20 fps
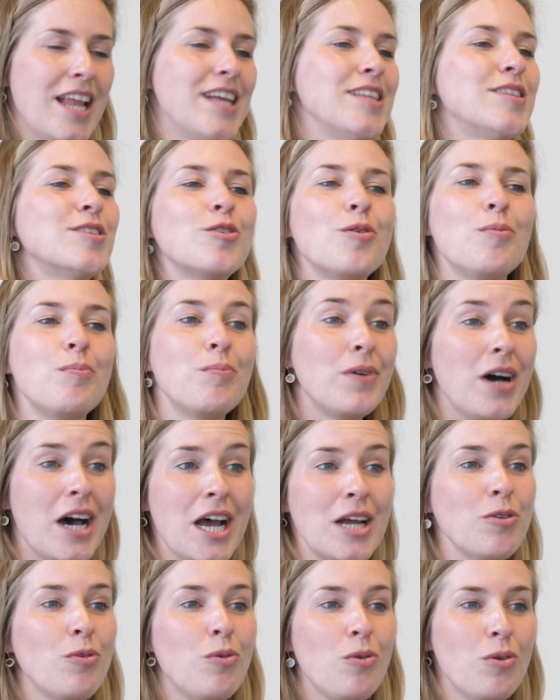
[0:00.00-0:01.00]
let's
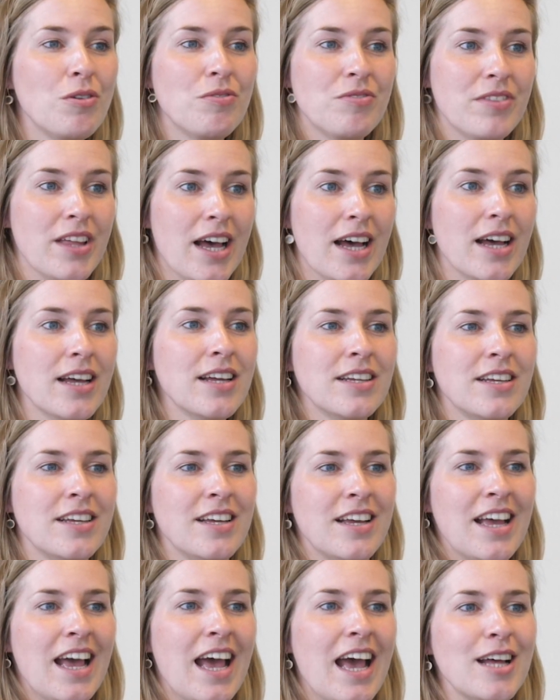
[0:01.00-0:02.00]
combine all of that
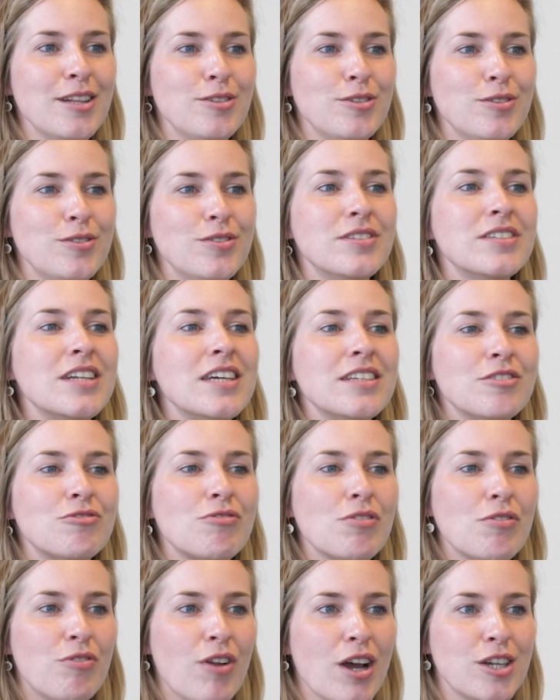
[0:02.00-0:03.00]
and use it as
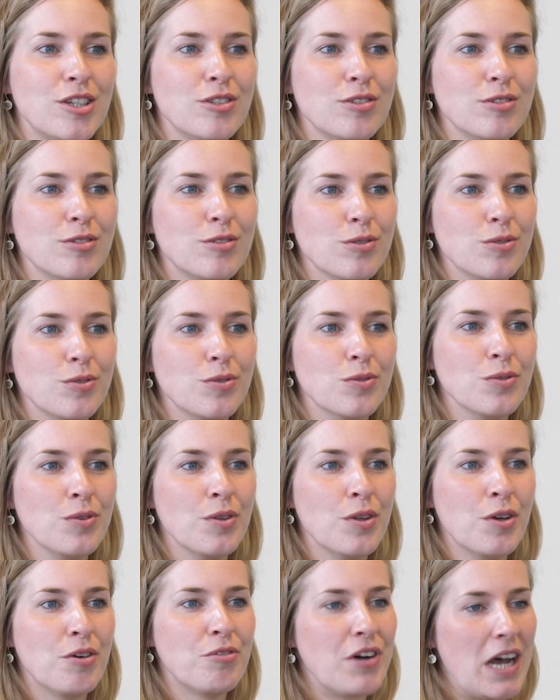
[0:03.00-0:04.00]
a reflection tool